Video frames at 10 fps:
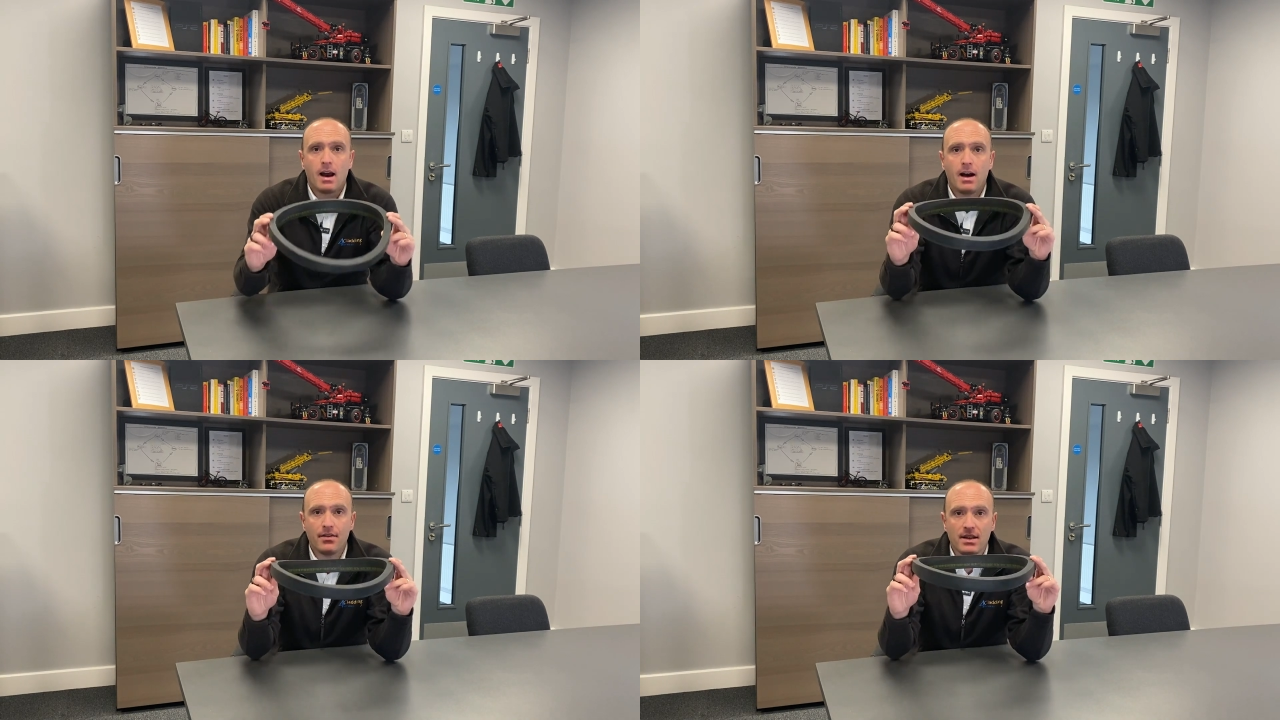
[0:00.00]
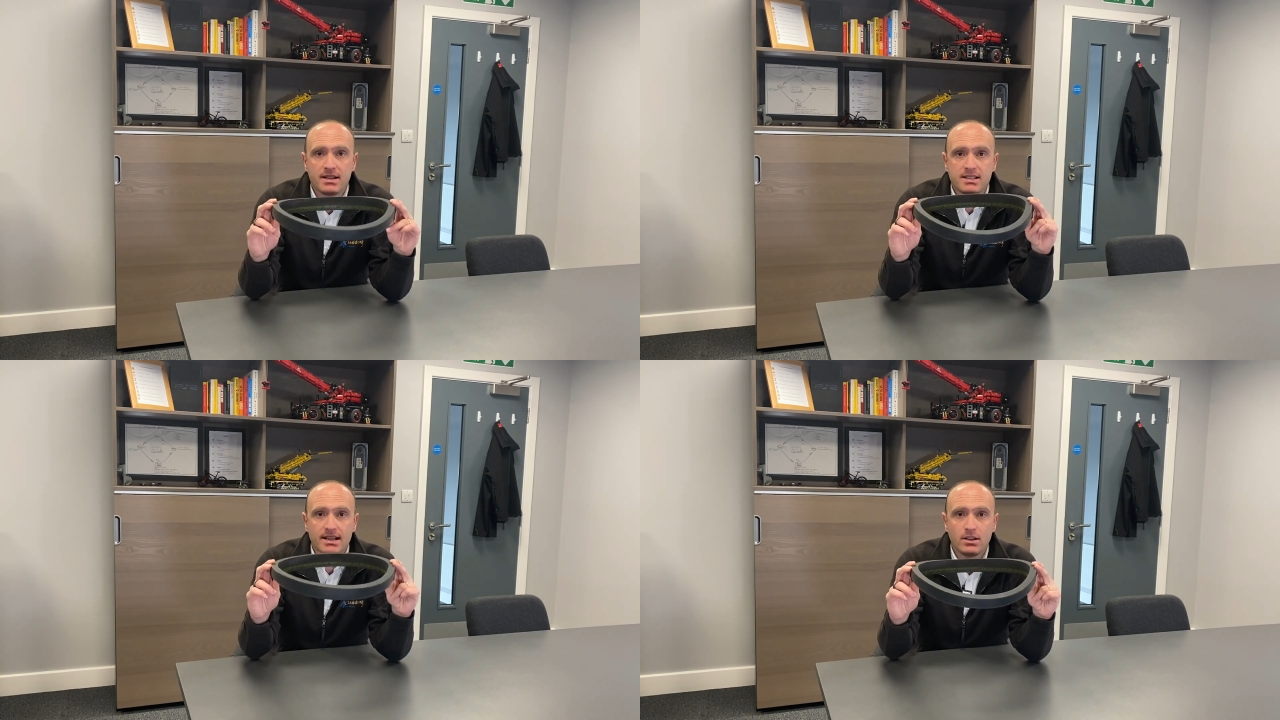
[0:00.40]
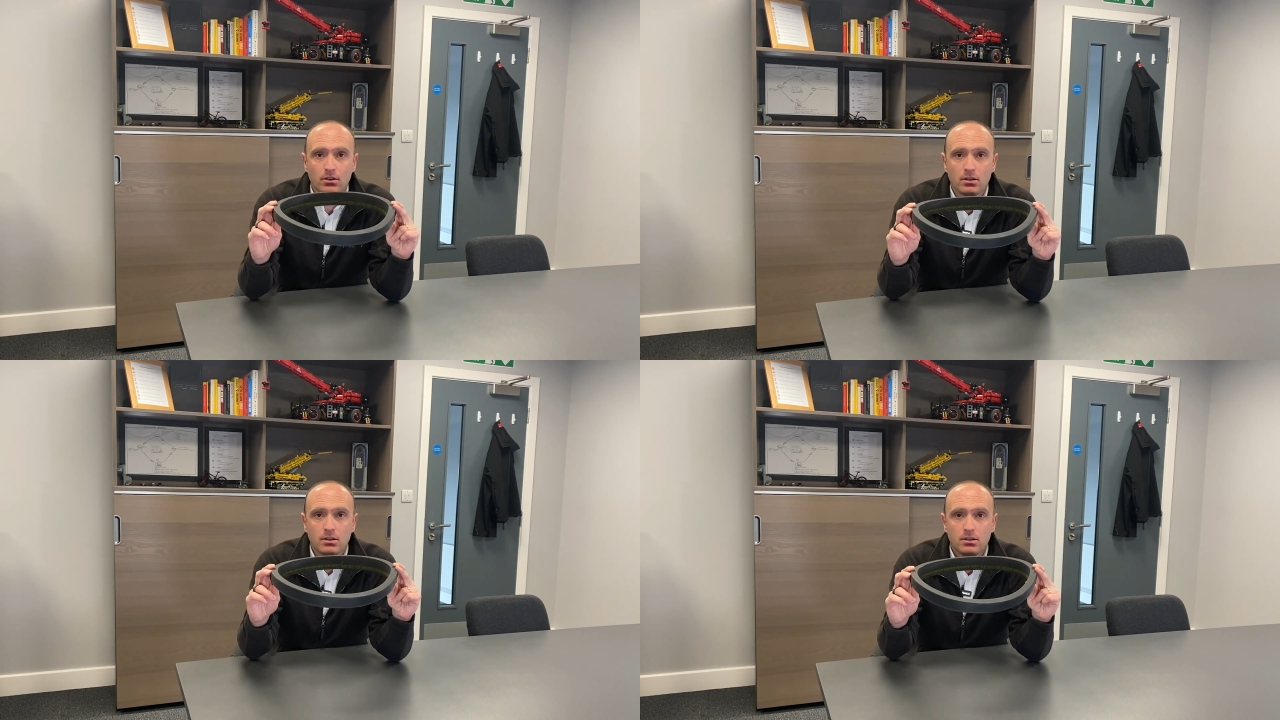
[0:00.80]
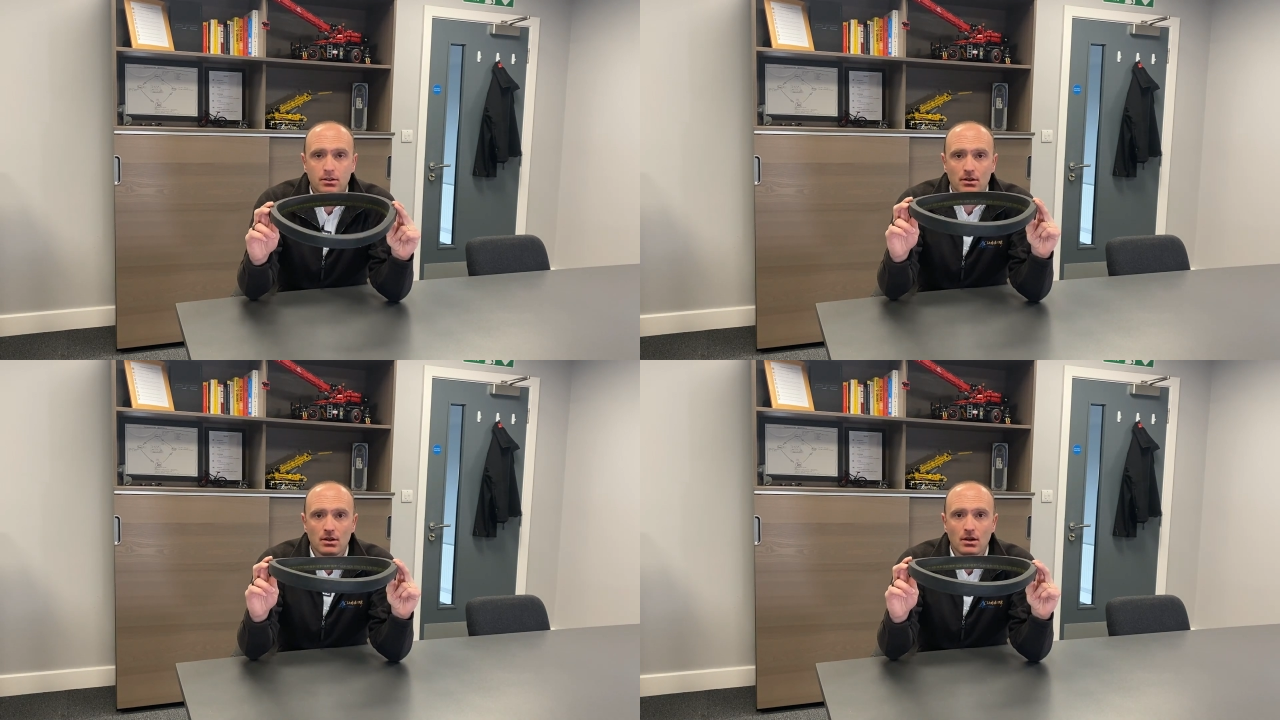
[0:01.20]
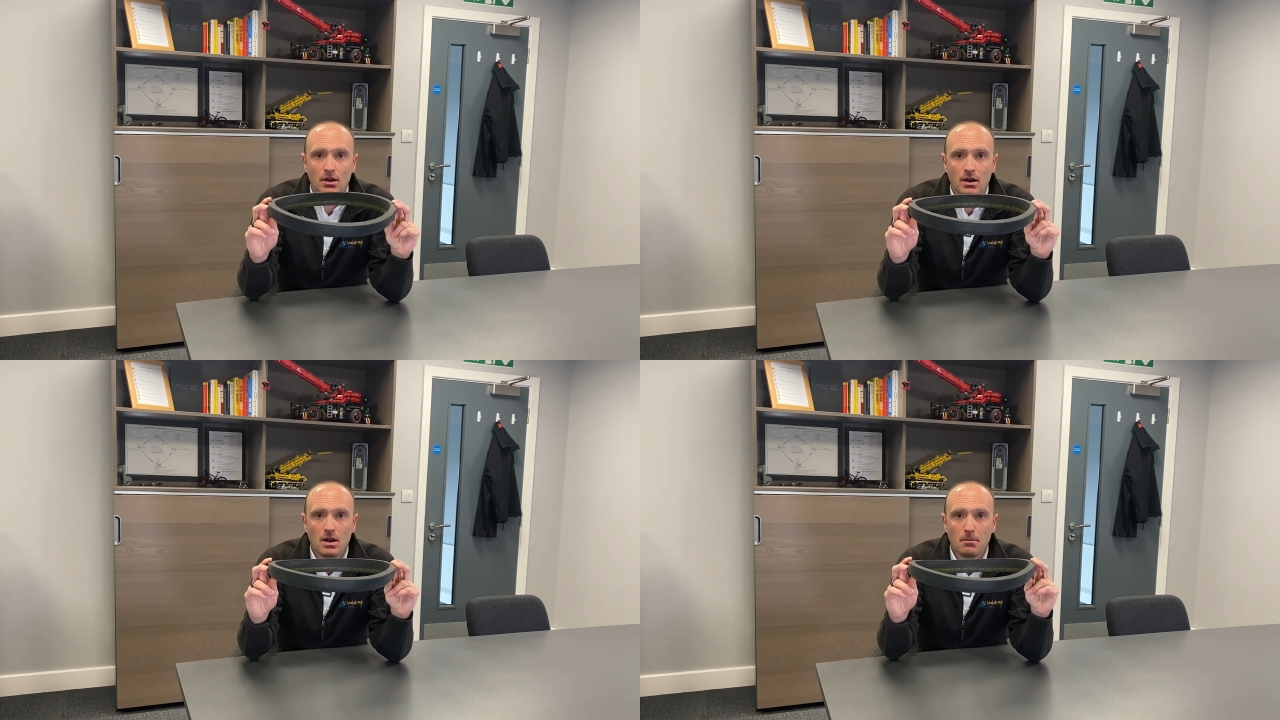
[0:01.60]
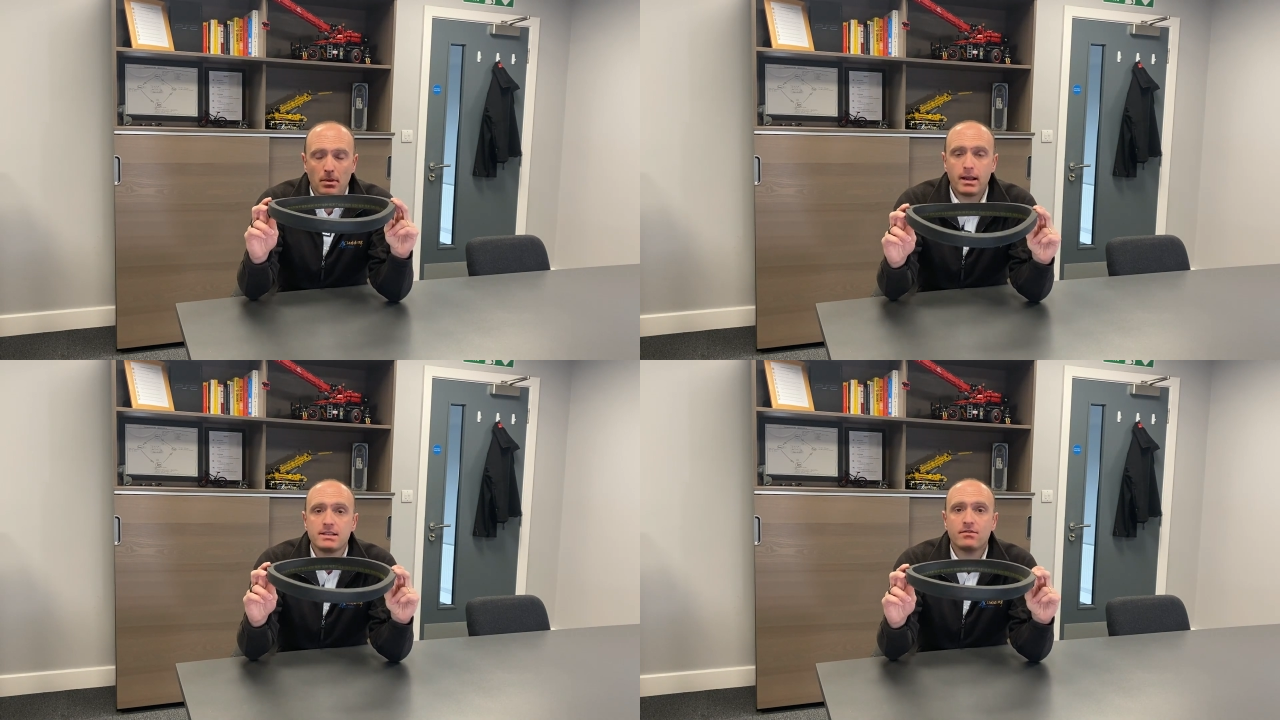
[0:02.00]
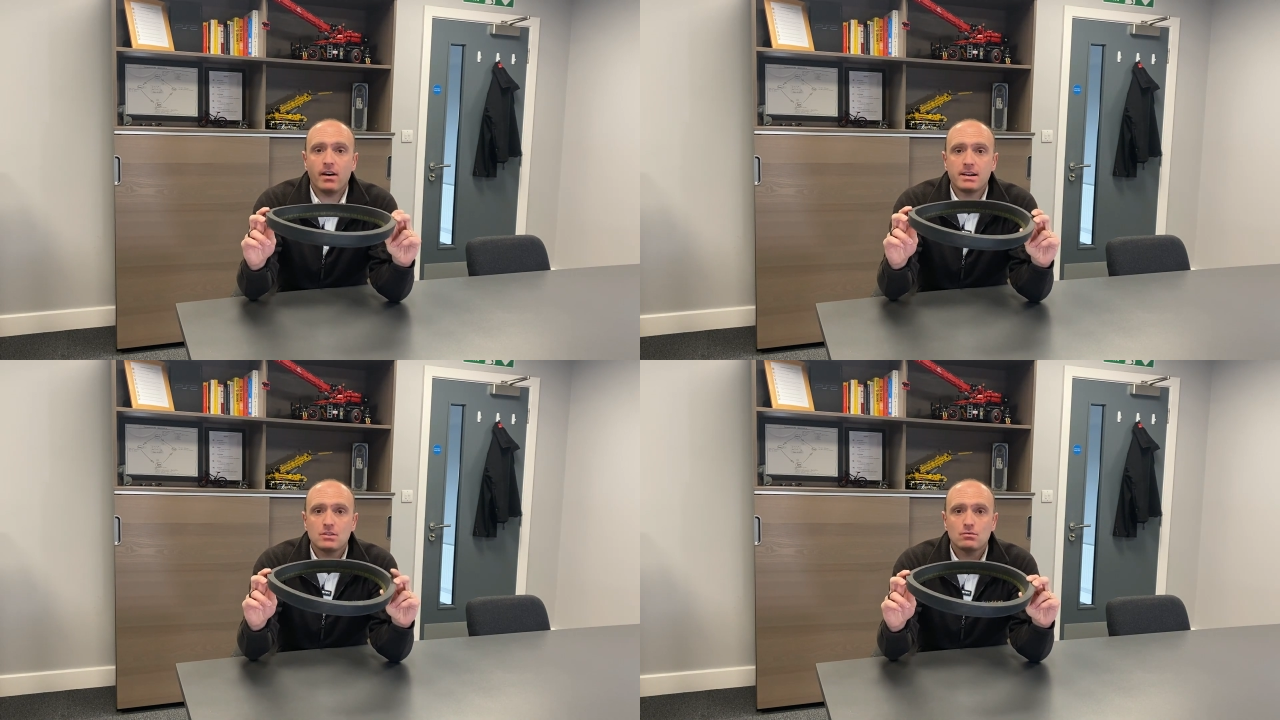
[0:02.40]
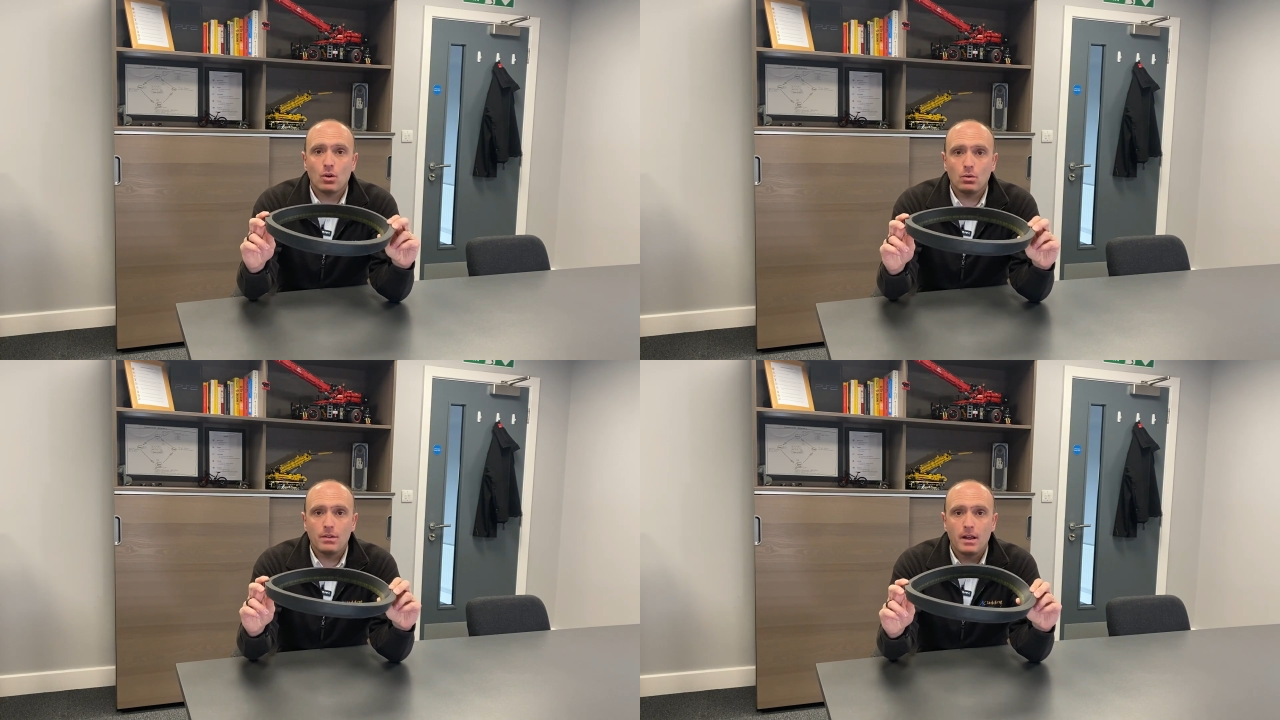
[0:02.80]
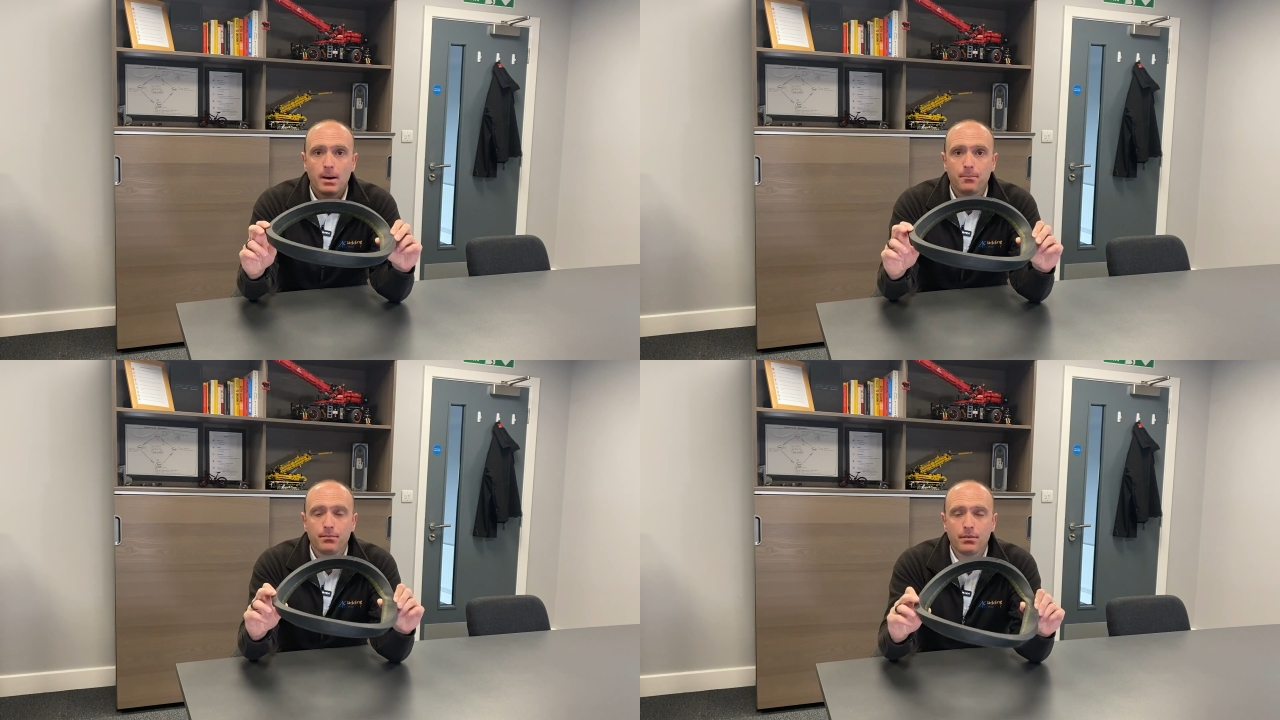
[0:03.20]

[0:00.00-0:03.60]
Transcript: And this seal plays a vital role in that